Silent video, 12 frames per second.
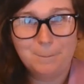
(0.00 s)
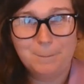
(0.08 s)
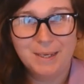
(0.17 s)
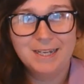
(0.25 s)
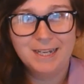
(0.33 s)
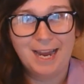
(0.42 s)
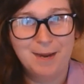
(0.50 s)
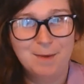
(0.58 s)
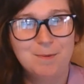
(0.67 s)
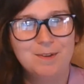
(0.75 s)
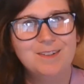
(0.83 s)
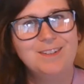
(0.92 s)
being
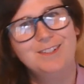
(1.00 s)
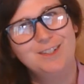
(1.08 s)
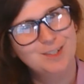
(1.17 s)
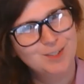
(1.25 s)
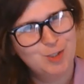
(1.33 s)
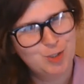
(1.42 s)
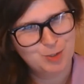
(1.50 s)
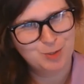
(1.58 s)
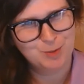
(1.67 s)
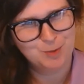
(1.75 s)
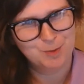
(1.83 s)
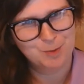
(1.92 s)
able
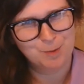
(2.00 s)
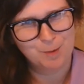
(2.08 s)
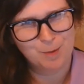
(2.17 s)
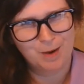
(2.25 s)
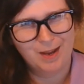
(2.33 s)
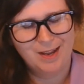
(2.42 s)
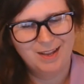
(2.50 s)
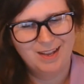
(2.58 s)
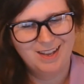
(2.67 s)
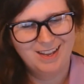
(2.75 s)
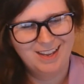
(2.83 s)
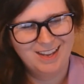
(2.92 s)
to
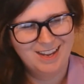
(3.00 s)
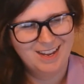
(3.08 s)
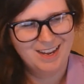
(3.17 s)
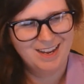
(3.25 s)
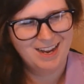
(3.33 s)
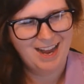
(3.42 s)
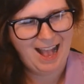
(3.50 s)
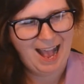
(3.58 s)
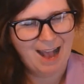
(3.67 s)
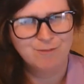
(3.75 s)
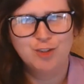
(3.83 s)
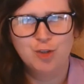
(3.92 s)

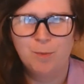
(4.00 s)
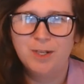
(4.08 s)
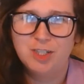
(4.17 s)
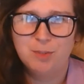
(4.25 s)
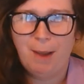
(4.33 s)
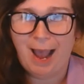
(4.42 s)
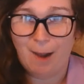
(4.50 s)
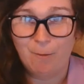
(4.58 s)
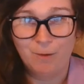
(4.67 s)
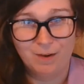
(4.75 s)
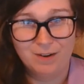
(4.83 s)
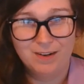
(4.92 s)
have so much
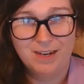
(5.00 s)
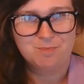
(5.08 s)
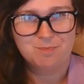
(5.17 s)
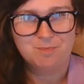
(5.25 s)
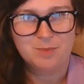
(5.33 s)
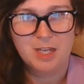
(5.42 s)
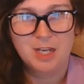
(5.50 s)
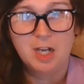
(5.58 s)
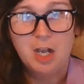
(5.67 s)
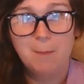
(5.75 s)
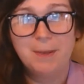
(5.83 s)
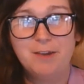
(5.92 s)
power
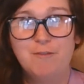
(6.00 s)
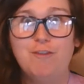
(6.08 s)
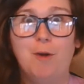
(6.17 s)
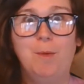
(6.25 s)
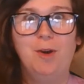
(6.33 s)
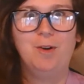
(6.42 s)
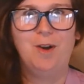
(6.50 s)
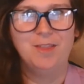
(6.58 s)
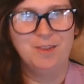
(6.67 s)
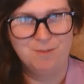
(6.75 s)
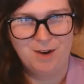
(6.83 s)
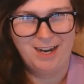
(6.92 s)
coming from her on
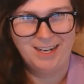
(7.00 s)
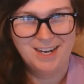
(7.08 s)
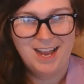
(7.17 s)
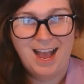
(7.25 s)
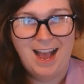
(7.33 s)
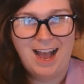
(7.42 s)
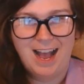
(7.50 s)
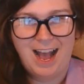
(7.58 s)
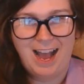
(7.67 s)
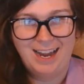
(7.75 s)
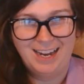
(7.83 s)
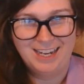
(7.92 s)
the ride.
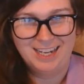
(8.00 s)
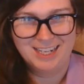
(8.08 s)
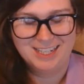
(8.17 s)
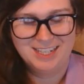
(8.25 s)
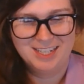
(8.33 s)
I